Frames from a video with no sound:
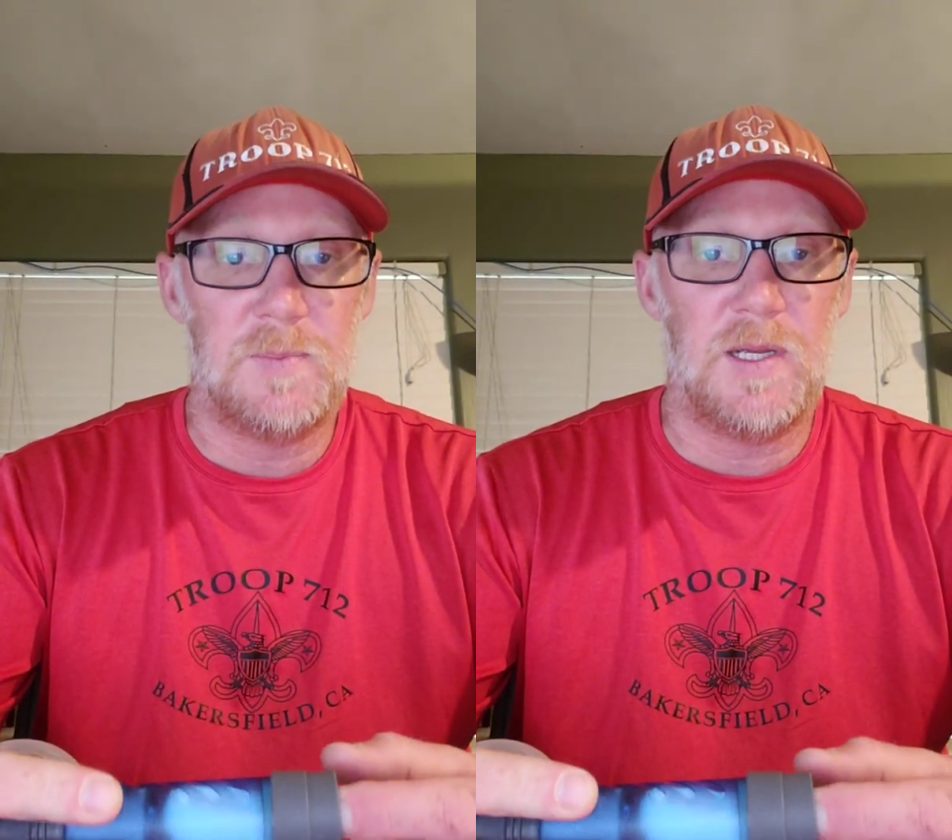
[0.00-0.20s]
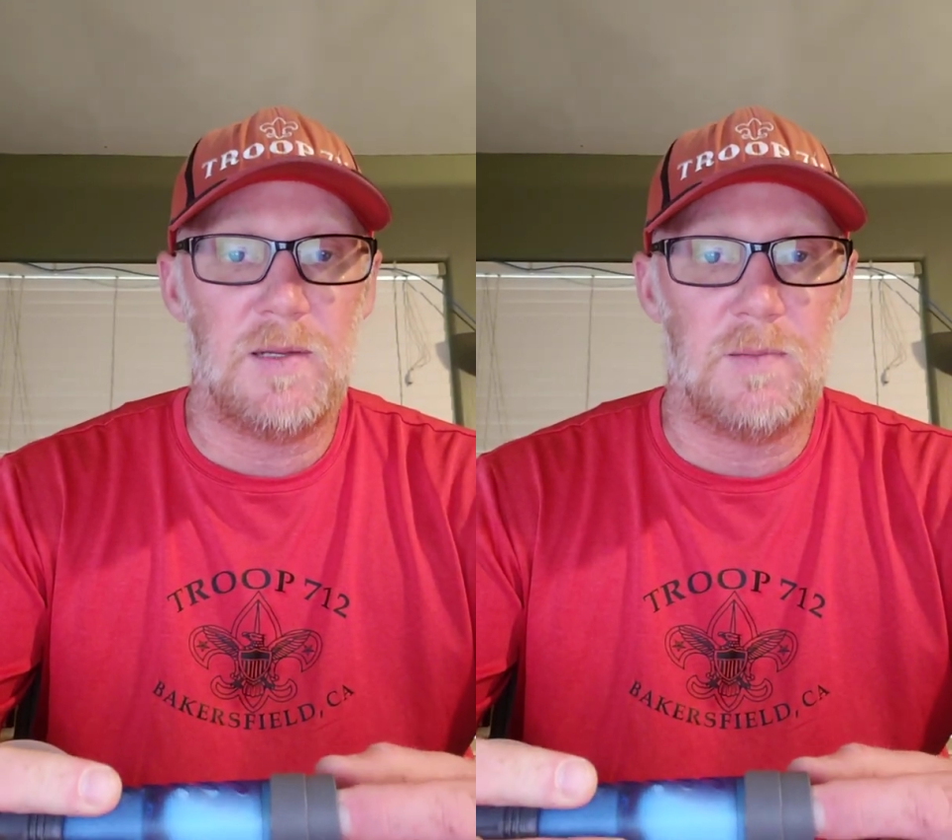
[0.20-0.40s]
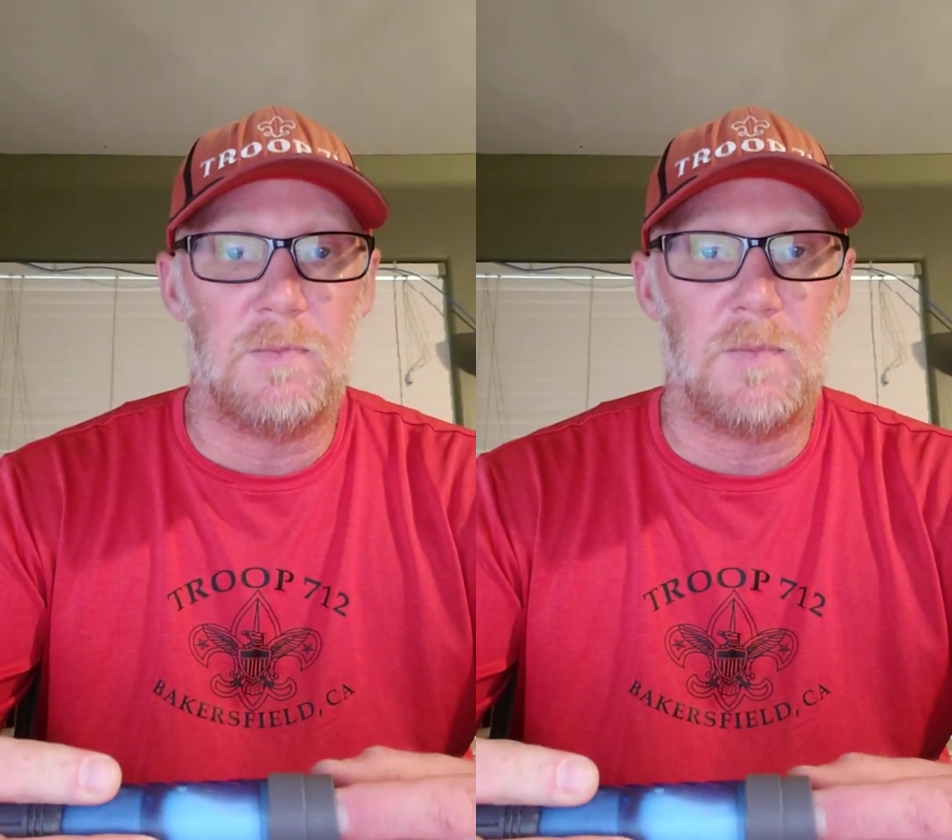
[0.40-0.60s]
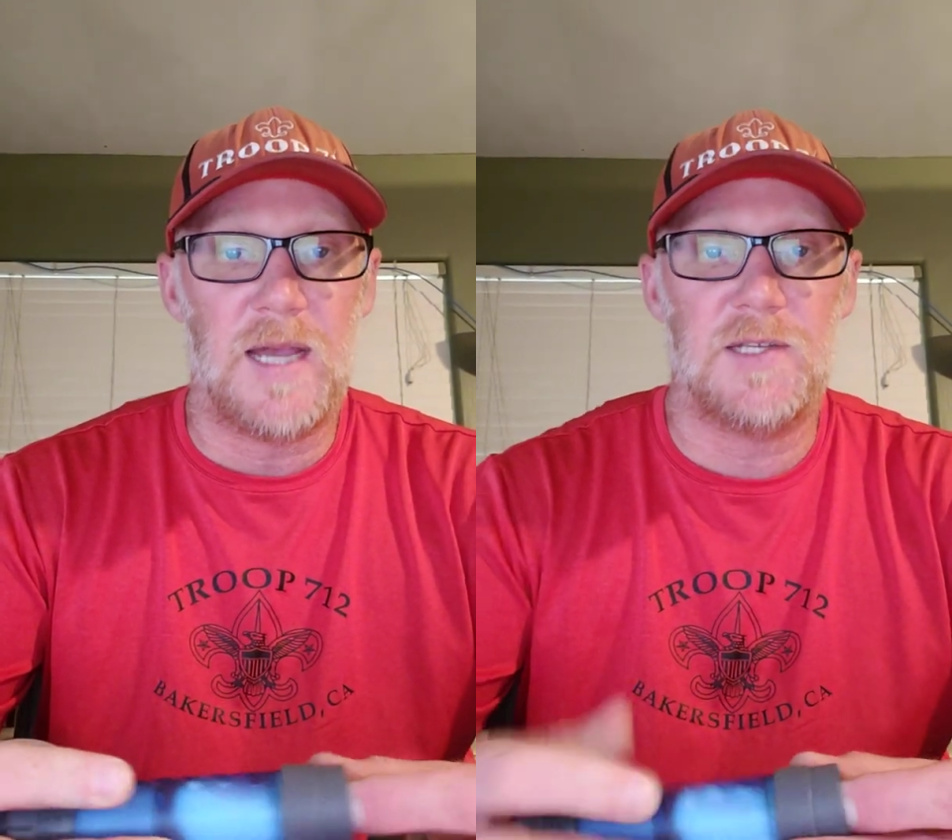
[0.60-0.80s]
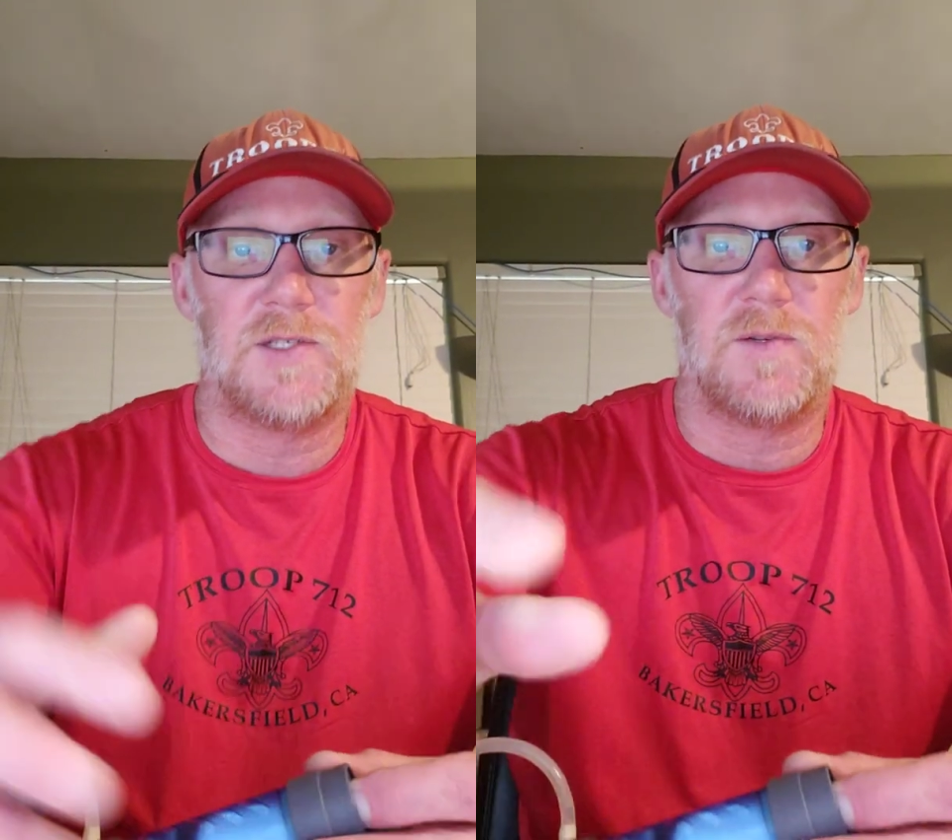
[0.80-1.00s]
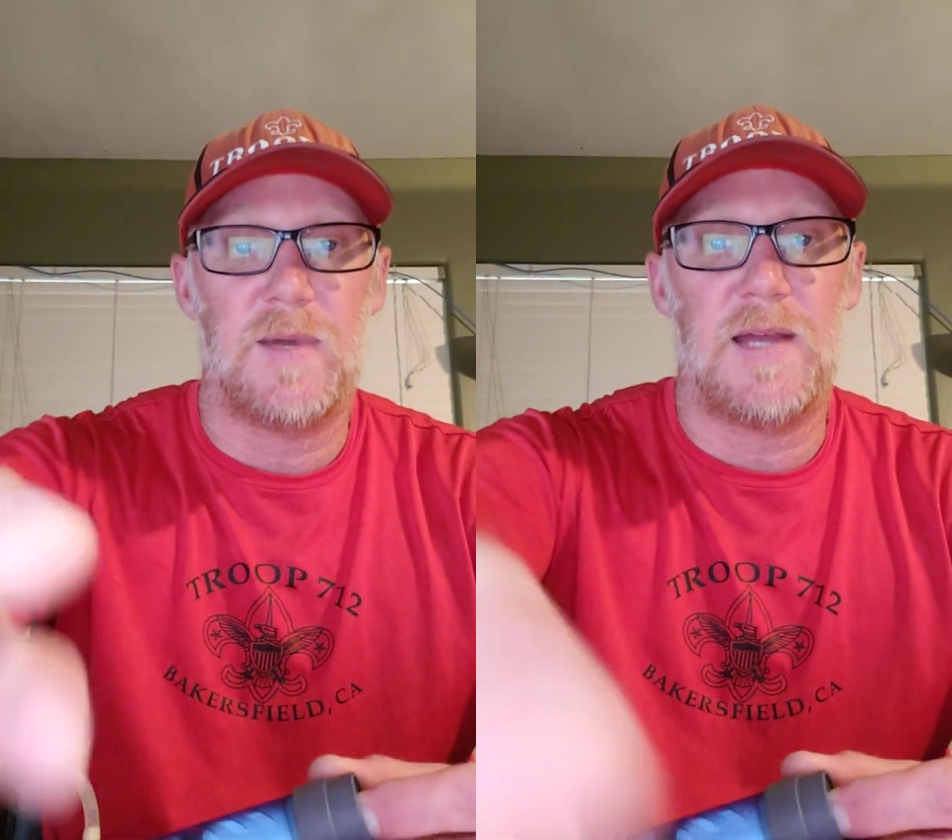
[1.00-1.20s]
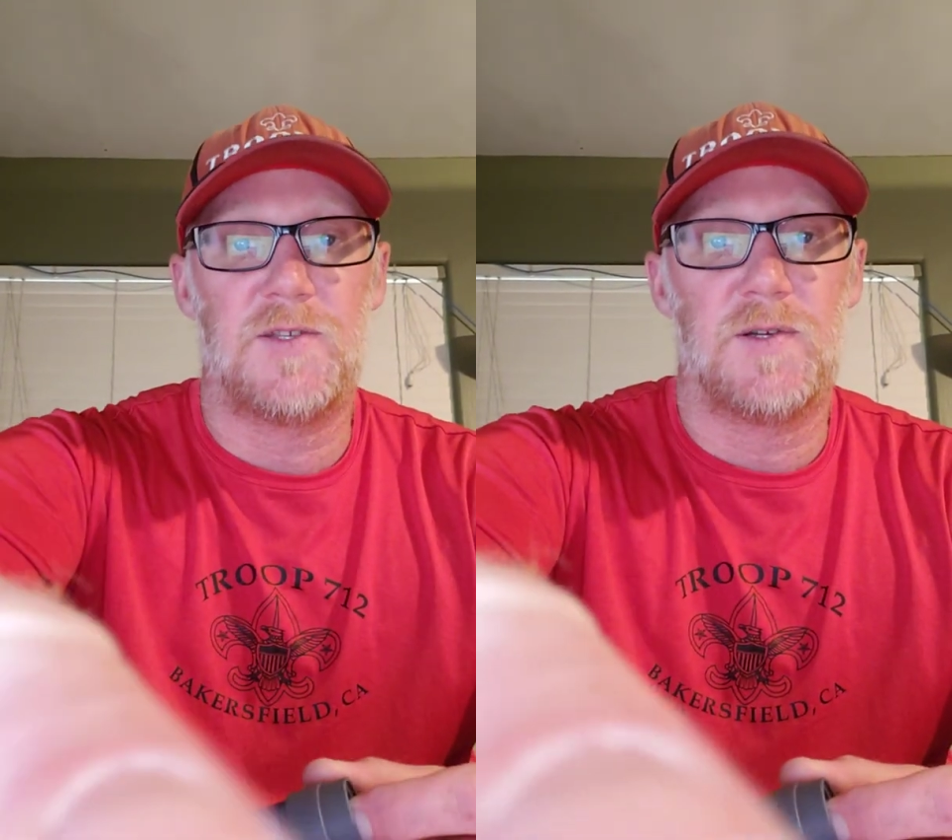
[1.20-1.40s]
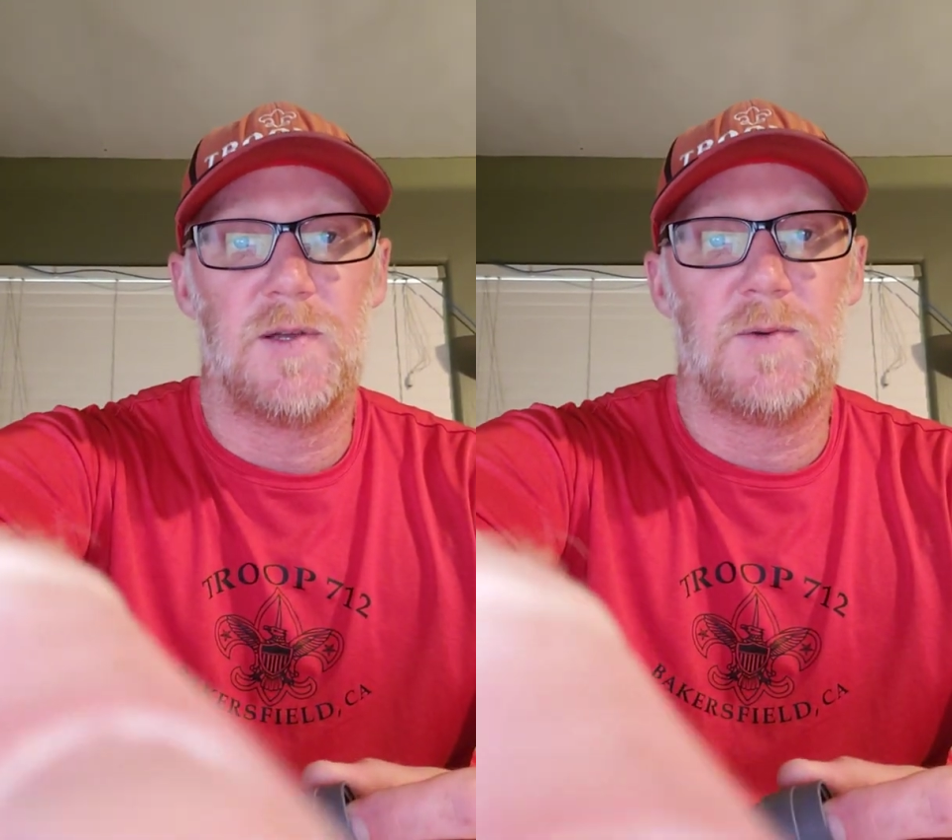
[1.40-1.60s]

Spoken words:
be it mice or rats,